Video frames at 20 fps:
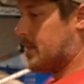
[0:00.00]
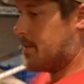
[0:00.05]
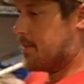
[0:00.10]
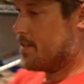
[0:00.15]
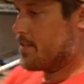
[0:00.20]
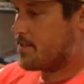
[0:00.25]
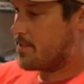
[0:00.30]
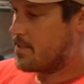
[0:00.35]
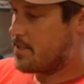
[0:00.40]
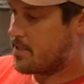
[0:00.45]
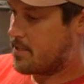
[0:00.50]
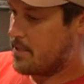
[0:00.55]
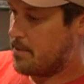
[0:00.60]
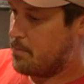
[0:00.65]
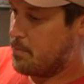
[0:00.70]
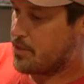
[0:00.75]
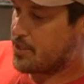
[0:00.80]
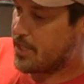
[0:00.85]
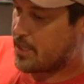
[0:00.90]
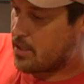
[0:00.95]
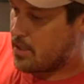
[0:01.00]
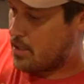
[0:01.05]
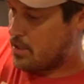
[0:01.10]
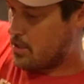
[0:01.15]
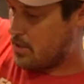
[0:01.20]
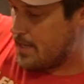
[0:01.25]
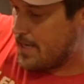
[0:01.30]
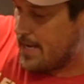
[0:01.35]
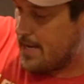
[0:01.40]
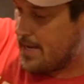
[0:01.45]
this system, which I
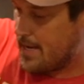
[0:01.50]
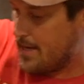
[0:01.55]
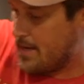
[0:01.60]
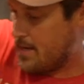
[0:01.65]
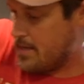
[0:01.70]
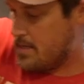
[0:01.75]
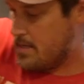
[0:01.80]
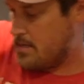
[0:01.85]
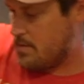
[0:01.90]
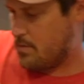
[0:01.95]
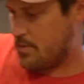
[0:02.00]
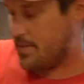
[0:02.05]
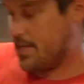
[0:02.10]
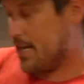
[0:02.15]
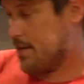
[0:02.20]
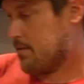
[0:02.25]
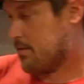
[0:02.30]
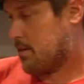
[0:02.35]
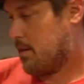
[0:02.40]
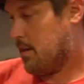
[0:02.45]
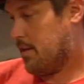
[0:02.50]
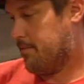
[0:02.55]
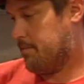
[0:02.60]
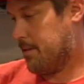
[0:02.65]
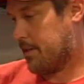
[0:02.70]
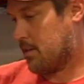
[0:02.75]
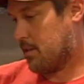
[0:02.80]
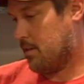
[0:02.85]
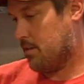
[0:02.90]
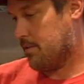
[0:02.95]
call a, which I don't call,
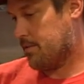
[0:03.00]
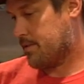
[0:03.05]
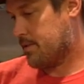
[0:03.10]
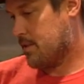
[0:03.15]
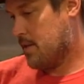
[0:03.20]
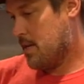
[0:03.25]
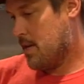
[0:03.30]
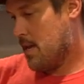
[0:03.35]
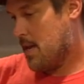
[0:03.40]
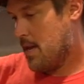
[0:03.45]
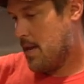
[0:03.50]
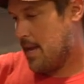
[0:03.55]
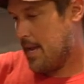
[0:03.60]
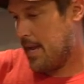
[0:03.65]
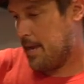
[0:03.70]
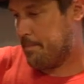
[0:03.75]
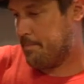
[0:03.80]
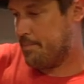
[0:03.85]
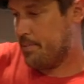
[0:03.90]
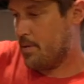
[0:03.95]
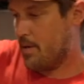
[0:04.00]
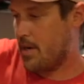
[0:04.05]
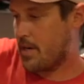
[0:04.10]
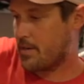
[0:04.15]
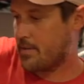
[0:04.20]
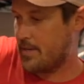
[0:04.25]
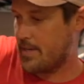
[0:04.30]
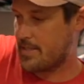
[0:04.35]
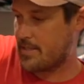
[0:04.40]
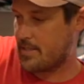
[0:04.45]
everybody calls a
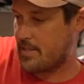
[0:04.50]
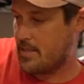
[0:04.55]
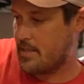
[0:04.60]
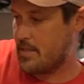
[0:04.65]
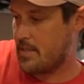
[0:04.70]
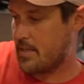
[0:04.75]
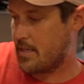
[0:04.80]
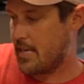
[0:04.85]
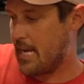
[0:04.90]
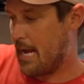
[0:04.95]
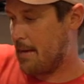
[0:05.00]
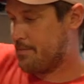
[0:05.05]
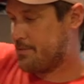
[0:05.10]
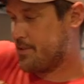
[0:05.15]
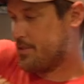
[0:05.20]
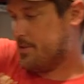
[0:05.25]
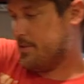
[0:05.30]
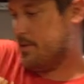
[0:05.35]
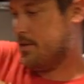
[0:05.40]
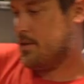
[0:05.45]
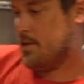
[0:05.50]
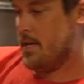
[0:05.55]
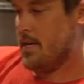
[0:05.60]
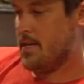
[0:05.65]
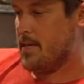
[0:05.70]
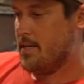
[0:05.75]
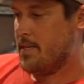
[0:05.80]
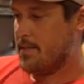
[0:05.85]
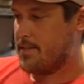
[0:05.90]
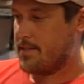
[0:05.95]
progress capture
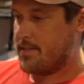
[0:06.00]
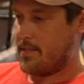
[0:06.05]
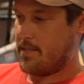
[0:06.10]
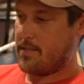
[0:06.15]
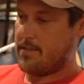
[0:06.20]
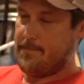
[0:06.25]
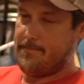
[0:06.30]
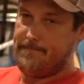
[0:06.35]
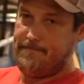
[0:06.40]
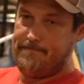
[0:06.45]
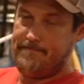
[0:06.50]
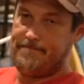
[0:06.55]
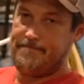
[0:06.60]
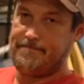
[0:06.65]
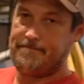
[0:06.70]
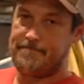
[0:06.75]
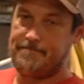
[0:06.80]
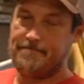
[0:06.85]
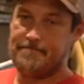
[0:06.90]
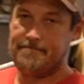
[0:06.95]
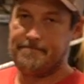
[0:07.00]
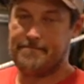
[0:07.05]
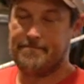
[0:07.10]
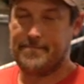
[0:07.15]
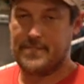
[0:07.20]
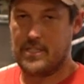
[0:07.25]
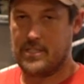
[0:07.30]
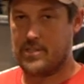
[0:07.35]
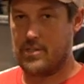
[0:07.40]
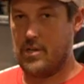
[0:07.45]
system.
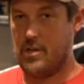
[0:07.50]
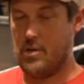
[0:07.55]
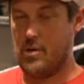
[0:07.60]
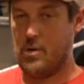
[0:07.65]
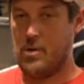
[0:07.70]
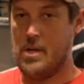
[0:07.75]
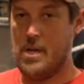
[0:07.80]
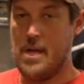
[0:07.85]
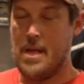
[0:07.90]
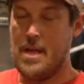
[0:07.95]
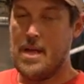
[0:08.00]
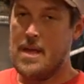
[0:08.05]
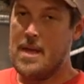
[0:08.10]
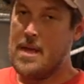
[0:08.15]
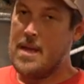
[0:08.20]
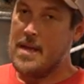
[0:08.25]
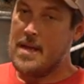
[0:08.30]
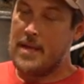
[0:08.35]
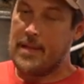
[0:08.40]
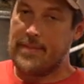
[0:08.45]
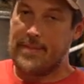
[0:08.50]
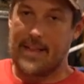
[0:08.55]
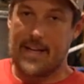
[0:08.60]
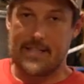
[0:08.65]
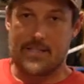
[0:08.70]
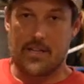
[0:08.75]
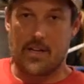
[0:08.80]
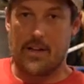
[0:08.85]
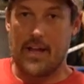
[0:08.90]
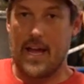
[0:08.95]
So
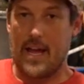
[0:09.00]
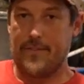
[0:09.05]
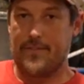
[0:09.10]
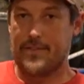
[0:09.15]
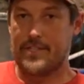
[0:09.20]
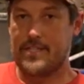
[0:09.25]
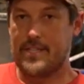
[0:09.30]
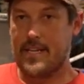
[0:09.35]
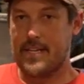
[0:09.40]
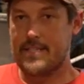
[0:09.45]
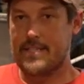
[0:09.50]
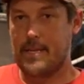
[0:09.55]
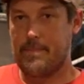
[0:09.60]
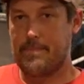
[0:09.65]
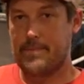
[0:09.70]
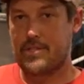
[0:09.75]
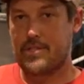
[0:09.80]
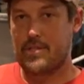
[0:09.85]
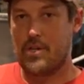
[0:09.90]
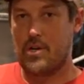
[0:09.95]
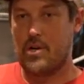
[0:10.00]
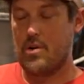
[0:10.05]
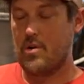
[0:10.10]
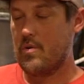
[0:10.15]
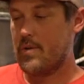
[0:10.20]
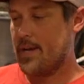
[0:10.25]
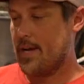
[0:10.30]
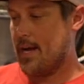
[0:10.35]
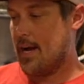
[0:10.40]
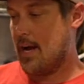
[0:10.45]
that's all I have for today's
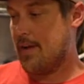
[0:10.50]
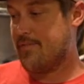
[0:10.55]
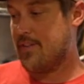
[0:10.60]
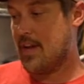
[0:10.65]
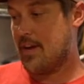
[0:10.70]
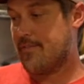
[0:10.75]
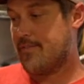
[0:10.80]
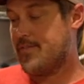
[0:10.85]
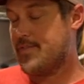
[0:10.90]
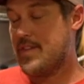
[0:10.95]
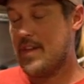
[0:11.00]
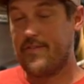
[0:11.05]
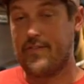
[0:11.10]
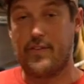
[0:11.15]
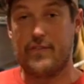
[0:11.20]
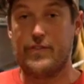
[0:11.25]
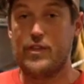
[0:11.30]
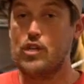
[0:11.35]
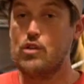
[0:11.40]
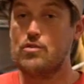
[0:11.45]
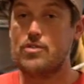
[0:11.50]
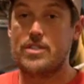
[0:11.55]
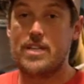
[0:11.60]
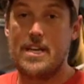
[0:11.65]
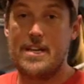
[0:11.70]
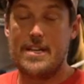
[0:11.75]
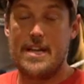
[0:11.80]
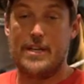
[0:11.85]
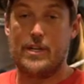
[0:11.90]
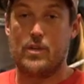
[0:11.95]
episode. If you've used
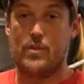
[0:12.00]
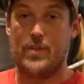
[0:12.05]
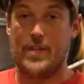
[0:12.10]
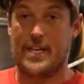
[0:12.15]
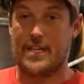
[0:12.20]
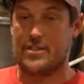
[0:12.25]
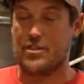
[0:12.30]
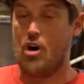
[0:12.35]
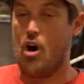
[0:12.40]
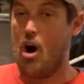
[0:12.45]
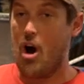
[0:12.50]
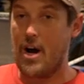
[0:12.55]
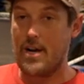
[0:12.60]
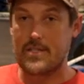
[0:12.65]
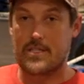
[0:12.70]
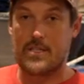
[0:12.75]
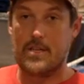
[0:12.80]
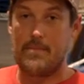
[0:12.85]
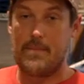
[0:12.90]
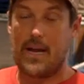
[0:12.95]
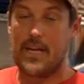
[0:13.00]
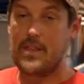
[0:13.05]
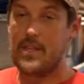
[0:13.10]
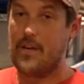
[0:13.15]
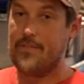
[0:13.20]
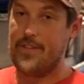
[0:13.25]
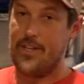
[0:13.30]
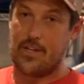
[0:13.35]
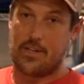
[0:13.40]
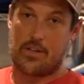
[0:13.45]
it and you think it's awesome, I'd
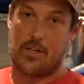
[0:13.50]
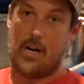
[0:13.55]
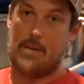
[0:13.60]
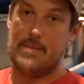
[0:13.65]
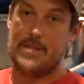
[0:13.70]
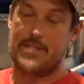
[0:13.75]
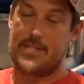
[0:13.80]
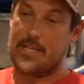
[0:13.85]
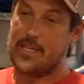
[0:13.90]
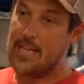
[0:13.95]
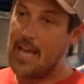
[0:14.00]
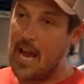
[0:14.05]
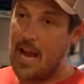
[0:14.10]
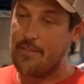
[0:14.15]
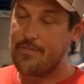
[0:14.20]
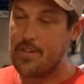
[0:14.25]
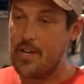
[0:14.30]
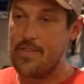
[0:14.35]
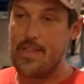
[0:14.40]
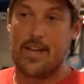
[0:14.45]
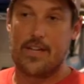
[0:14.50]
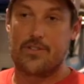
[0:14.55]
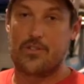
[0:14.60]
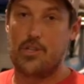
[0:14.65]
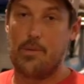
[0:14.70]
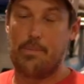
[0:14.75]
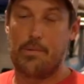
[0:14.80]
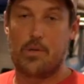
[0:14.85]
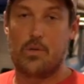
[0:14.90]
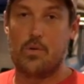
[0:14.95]
love to hear a comment. Say, yeah, I've done that. It's
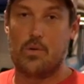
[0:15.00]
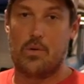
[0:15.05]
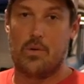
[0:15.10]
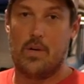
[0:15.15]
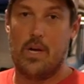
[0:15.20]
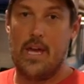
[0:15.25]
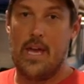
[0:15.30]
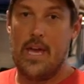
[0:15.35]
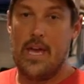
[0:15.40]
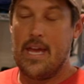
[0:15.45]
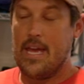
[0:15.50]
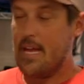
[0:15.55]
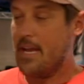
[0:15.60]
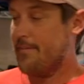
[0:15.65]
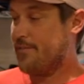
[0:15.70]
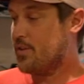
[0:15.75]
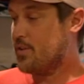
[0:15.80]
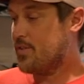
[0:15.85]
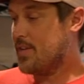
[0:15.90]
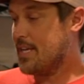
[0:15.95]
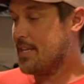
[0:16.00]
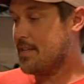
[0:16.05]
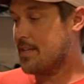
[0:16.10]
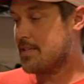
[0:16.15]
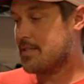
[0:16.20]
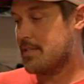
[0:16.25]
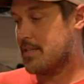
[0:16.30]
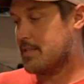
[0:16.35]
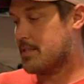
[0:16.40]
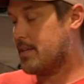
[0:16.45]
super cool. If you think
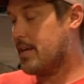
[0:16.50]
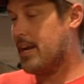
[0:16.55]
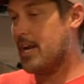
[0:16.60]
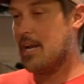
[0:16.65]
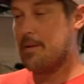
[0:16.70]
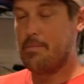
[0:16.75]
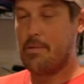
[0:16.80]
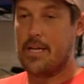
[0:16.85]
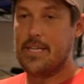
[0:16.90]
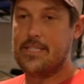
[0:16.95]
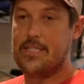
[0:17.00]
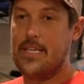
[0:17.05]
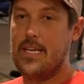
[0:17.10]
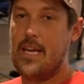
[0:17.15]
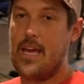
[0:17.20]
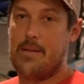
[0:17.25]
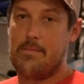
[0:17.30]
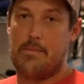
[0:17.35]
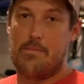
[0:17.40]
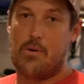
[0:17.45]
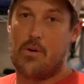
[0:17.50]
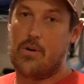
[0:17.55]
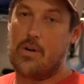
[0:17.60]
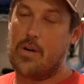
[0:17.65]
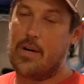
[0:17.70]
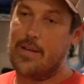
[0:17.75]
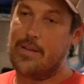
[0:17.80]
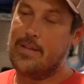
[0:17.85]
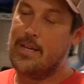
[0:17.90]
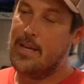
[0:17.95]
this is a terrible idea and I'm a
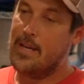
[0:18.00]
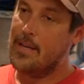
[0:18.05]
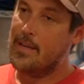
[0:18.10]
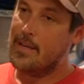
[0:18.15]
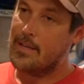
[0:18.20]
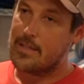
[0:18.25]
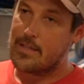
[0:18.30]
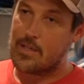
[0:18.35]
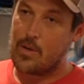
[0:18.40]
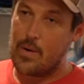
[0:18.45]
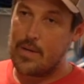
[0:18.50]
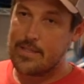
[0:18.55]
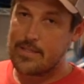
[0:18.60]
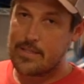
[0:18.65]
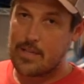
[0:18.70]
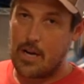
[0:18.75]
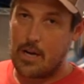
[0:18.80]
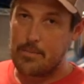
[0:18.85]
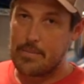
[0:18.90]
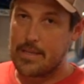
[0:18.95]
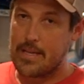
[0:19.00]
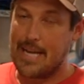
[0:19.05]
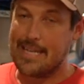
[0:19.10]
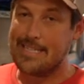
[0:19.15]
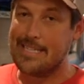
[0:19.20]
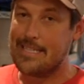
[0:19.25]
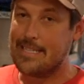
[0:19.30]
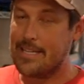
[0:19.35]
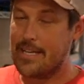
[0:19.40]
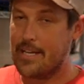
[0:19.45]
moron, go ahead and tell me. I
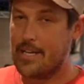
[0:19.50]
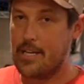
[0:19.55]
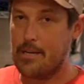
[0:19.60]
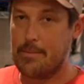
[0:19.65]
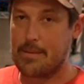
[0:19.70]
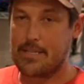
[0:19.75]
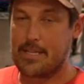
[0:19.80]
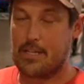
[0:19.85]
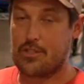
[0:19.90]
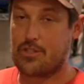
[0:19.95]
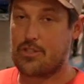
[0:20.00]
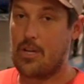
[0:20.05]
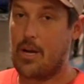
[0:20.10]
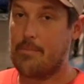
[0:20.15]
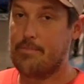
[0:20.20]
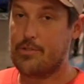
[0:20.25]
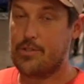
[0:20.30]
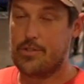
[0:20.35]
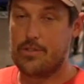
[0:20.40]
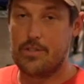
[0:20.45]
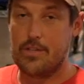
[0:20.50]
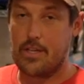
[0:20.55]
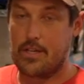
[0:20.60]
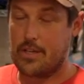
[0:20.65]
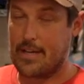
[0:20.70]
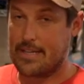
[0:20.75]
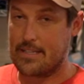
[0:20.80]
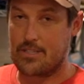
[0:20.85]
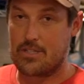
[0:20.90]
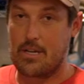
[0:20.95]
need to hear it because I'll stop
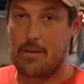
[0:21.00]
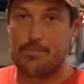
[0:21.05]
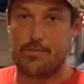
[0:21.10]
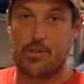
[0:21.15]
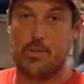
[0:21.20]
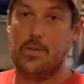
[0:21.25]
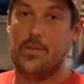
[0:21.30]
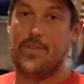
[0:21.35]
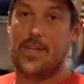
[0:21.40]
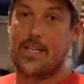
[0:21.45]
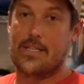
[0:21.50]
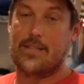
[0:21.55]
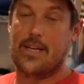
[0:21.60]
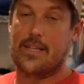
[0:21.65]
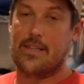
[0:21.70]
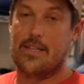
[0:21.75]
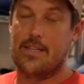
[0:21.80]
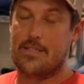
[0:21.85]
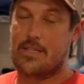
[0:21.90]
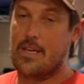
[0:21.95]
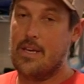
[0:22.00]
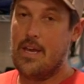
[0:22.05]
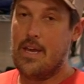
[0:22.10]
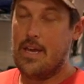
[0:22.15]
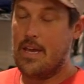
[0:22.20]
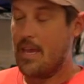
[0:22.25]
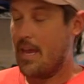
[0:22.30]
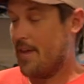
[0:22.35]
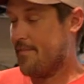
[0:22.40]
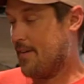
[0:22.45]
and I can stop doing things like this.
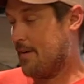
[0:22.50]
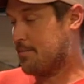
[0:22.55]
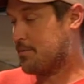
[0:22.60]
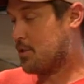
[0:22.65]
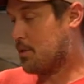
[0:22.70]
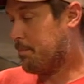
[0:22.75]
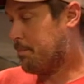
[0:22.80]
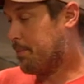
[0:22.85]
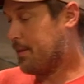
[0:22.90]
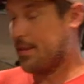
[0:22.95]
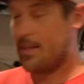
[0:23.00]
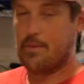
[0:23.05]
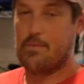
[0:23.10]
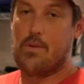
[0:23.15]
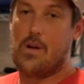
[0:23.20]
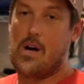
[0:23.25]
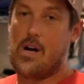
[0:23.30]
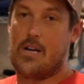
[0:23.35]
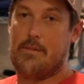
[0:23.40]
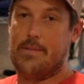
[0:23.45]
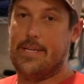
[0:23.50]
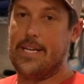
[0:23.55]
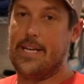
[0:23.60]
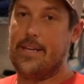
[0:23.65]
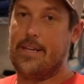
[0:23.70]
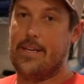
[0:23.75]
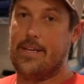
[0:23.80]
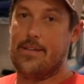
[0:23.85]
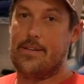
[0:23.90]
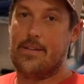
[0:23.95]
If I'm completely wrong, I'm an
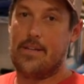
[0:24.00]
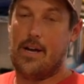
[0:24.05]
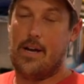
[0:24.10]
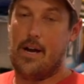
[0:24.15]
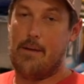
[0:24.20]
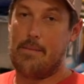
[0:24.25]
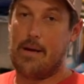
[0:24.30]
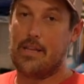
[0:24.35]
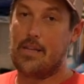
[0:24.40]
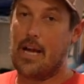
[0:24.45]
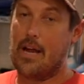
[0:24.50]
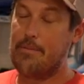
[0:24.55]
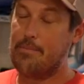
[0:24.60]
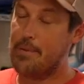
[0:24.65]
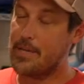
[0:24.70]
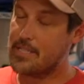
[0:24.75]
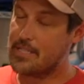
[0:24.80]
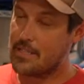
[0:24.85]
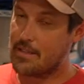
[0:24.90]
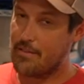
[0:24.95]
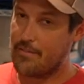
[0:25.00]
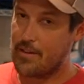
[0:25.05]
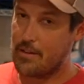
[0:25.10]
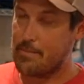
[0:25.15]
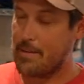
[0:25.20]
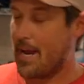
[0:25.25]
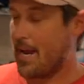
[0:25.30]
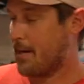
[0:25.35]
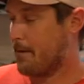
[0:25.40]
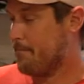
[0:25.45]
idiot. I appreciate the
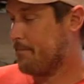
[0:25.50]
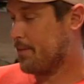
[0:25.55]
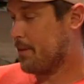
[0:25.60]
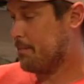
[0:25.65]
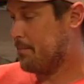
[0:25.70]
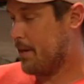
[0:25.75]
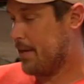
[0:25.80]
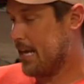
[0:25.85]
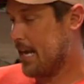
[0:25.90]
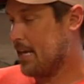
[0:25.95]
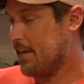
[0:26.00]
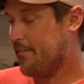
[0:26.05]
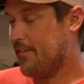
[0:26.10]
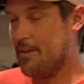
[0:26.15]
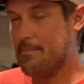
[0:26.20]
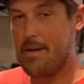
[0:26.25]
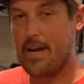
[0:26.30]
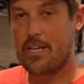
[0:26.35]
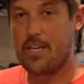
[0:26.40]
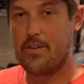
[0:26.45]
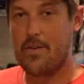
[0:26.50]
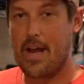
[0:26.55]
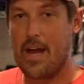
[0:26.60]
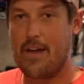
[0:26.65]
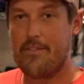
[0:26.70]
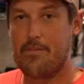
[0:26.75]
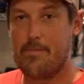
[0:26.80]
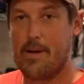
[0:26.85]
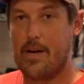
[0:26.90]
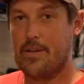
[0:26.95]
feedback. But any feedback you
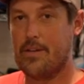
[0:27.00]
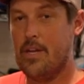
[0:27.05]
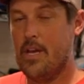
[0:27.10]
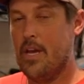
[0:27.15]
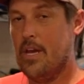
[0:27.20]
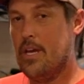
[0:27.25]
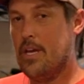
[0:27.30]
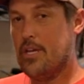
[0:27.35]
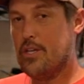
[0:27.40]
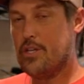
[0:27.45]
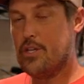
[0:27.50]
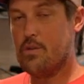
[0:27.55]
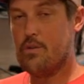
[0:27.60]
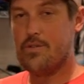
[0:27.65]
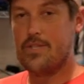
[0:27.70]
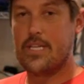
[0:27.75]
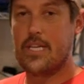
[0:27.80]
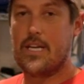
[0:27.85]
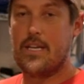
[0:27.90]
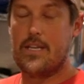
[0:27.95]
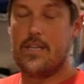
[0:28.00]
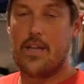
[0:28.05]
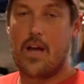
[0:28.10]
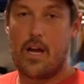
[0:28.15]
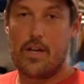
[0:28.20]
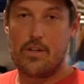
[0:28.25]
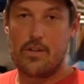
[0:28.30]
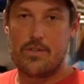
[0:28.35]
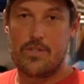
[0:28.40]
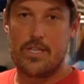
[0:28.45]
have about using it,
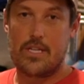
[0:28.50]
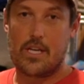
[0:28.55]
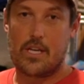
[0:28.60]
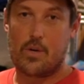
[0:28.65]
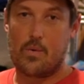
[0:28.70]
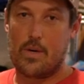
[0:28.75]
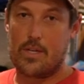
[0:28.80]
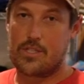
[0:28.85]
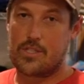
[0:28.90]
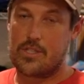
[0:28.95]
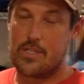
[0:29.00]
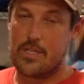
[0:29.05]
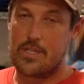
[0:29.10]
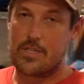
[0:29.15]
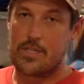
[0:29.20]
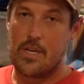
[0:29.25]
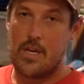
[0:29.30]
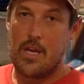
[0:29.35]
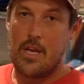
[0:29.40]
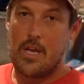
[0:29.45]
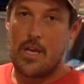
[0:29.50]
not using it, questions,